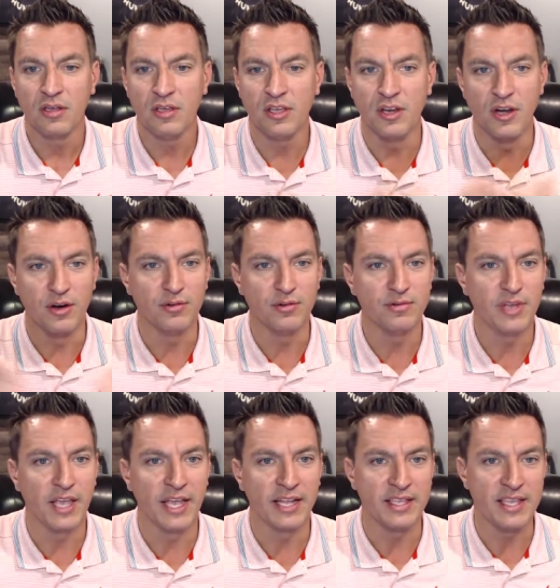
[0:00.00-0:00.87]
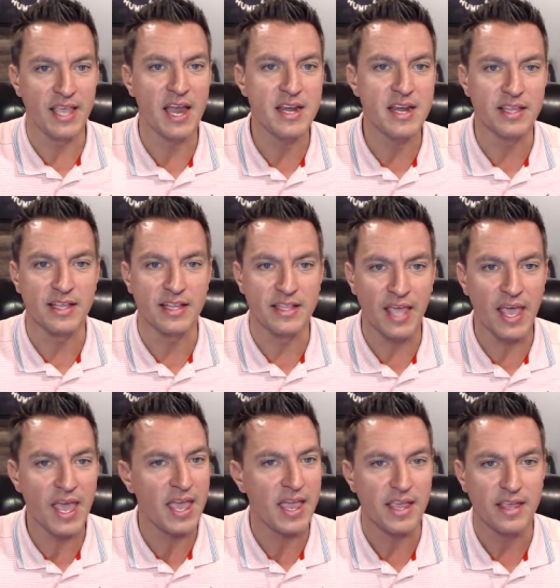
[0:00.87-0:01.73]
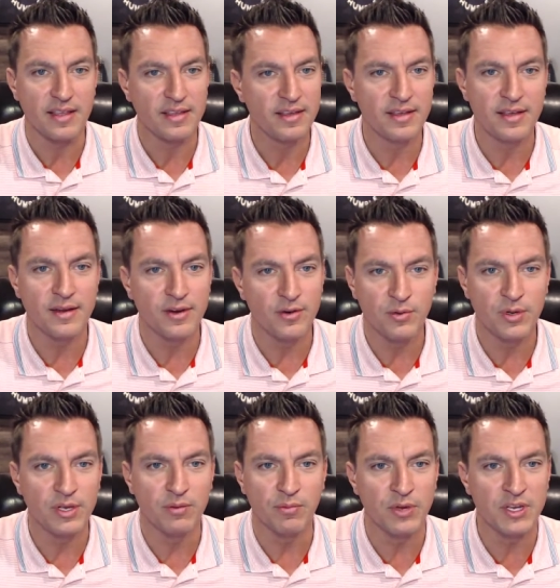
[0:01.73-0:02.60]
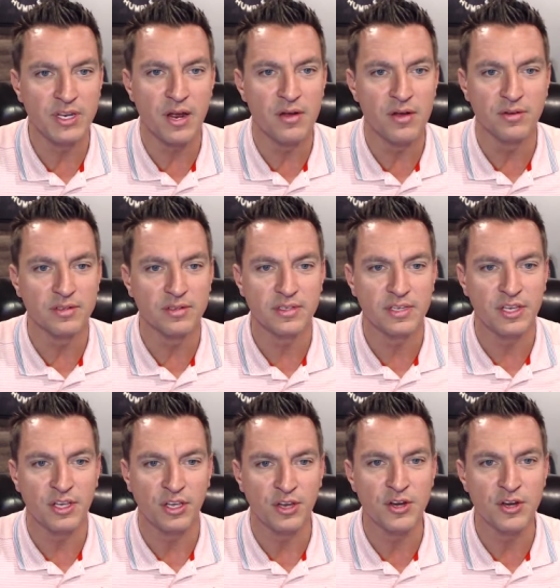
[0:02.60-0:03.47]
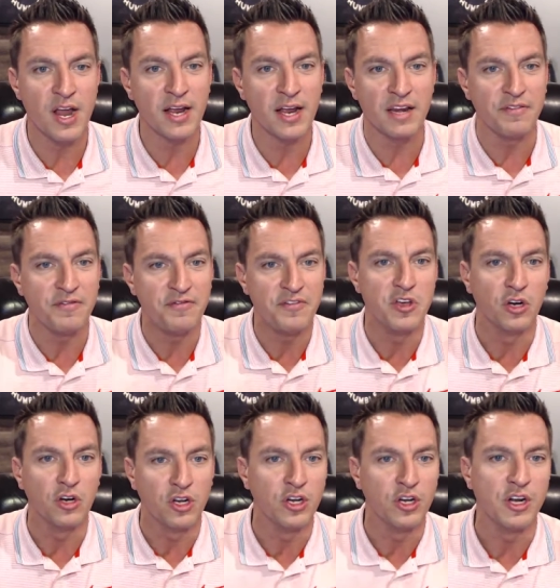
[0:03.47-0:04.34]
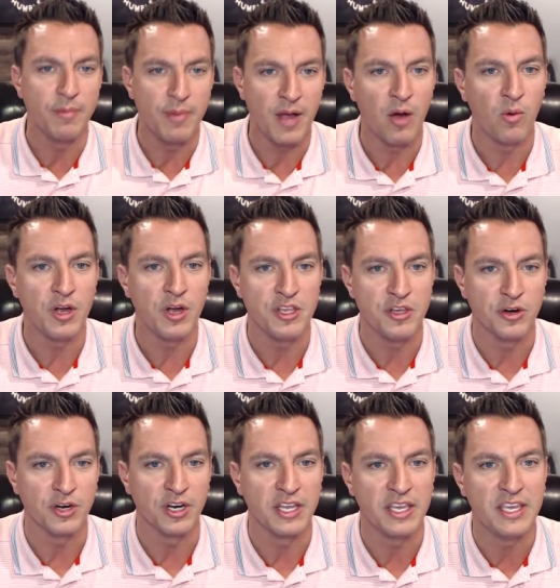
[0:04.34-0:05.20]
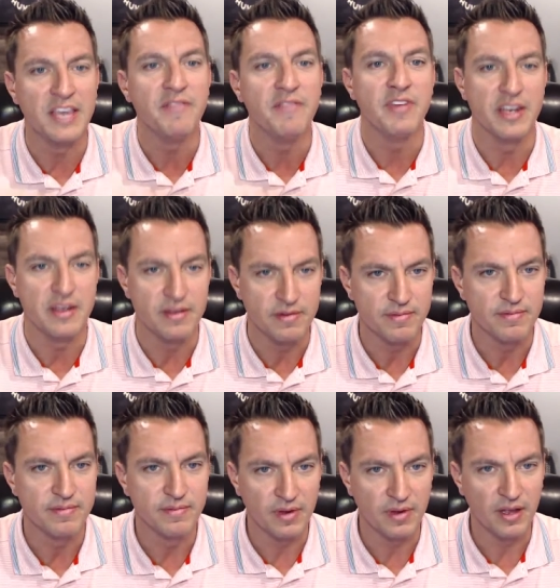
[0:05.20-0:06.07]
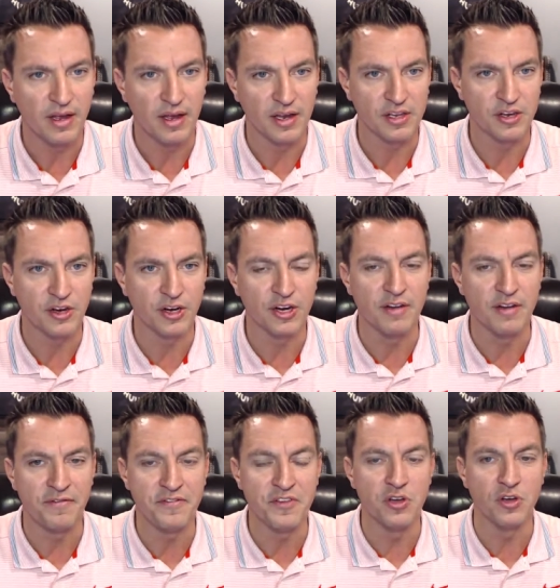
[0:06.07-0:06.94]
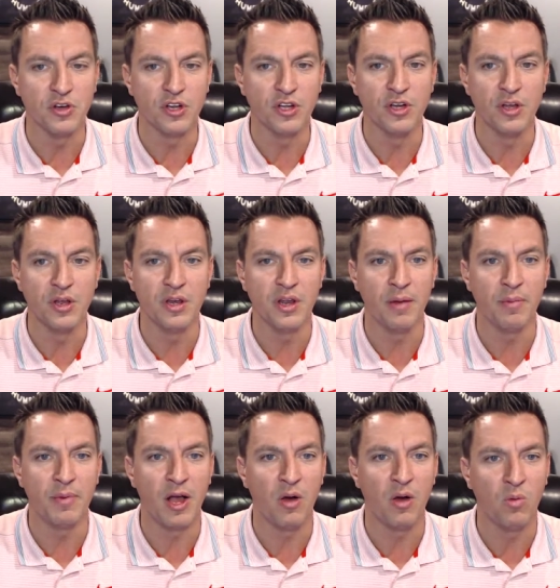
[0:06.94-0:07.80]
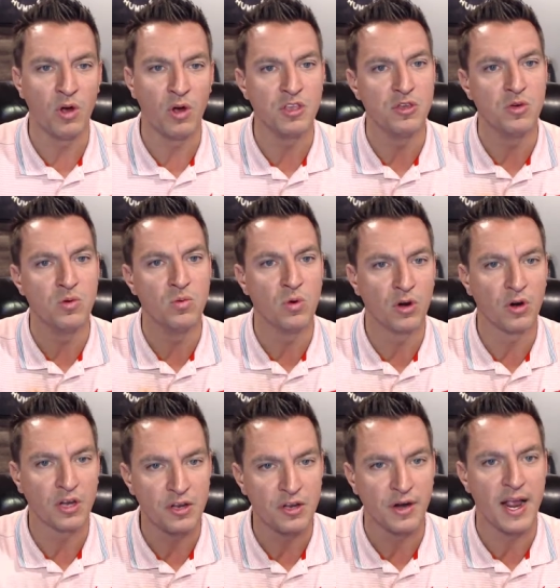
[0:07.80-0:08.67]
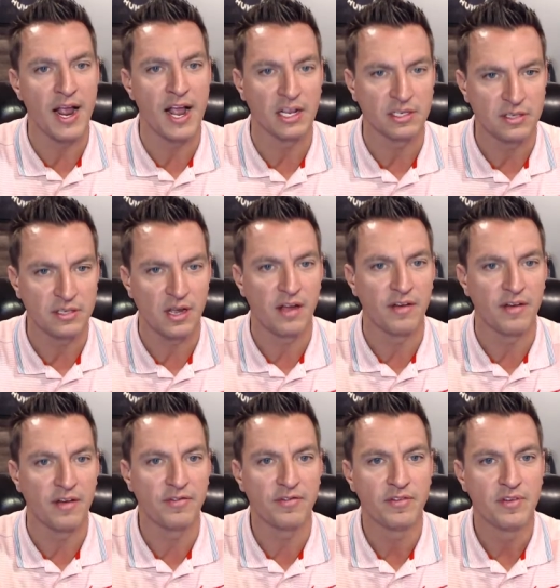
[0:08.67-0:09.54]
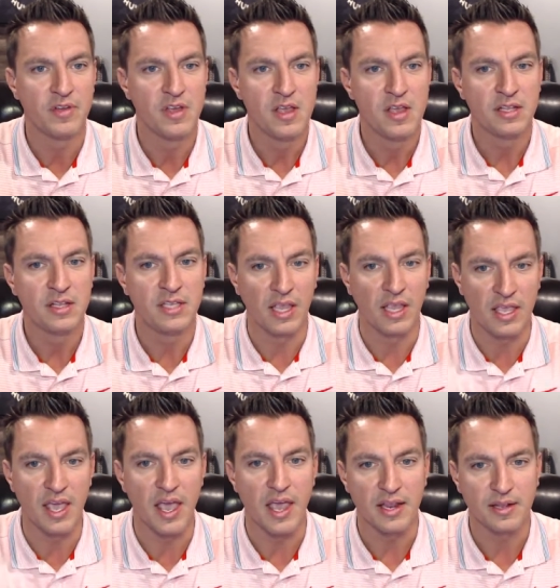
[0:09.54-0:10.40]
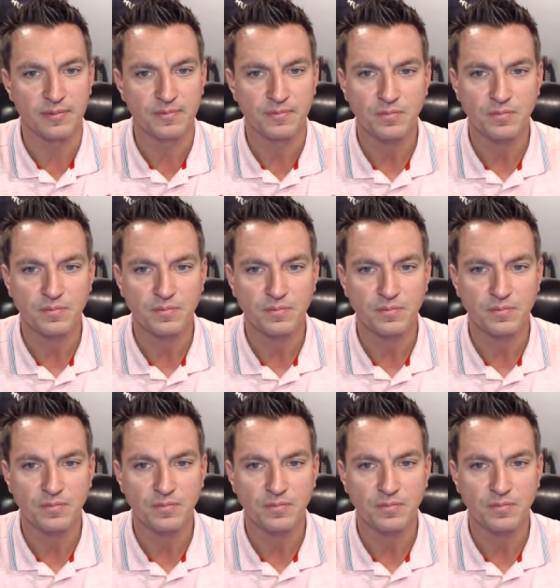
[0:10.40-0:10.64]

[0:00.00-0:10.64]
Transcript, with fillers: you know, at the end of the day, you know, we we don't, you're not going to feel good about what you're given. Uh, you're going to feel good about what you work your ass off to get.